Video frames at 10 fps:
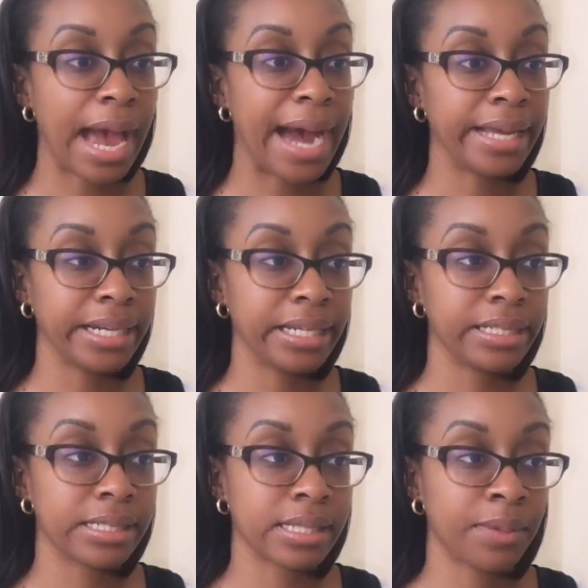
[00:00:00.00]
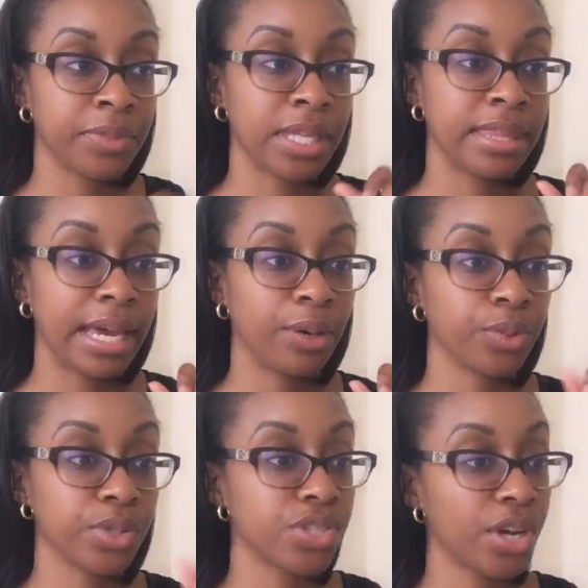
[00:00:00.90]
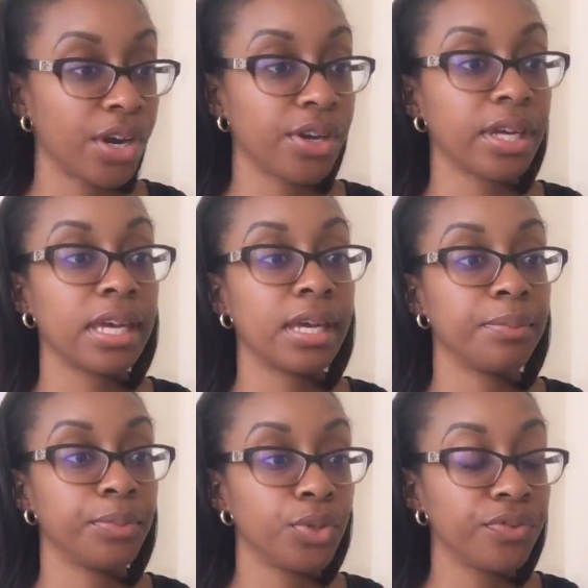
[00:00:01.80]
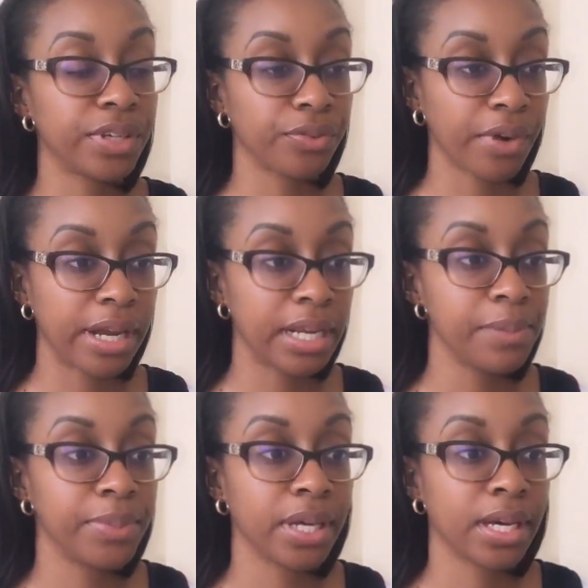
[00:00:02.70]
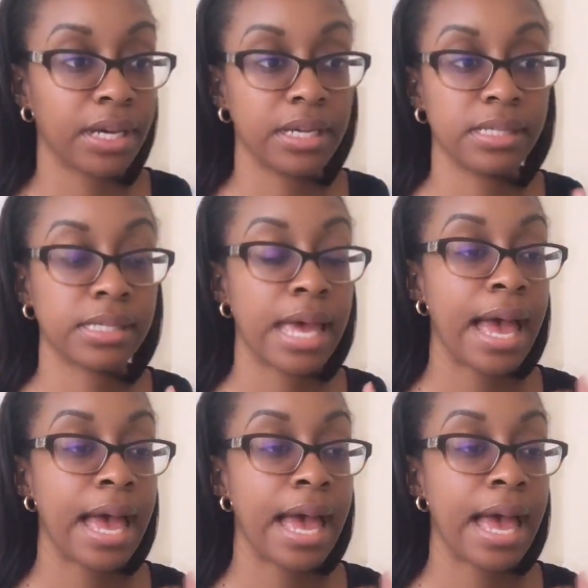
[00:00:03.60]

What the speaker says: I needed something that was turnkey and move-in ready, because